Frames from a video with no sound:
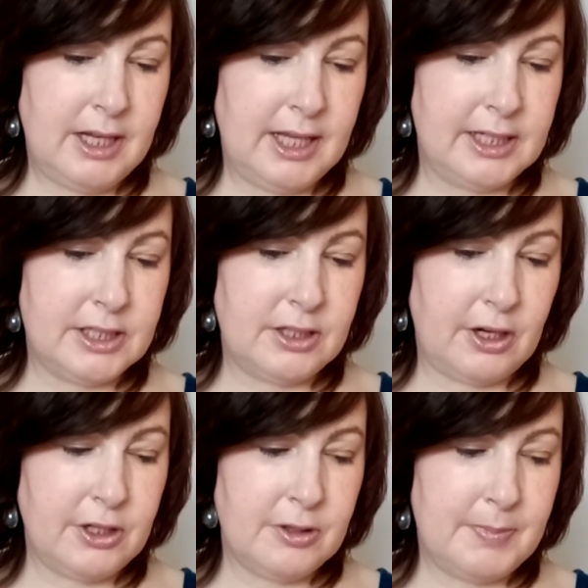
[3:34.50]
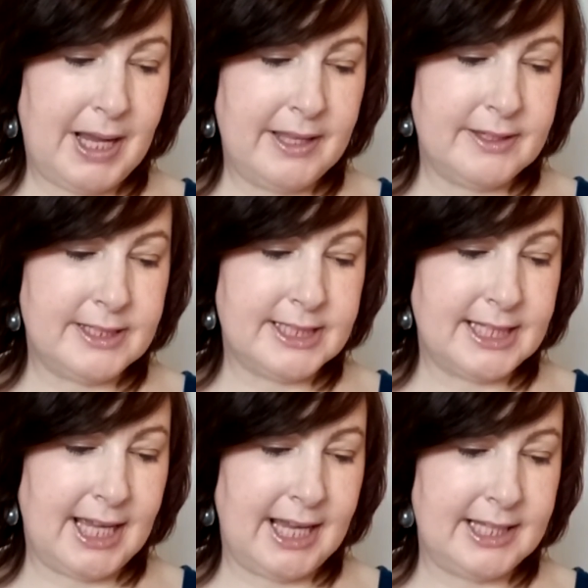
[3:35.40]
It is not your mind that
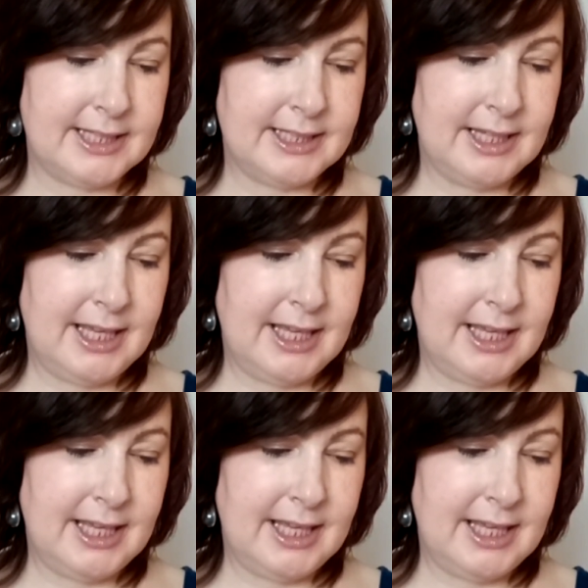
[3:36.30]
decides,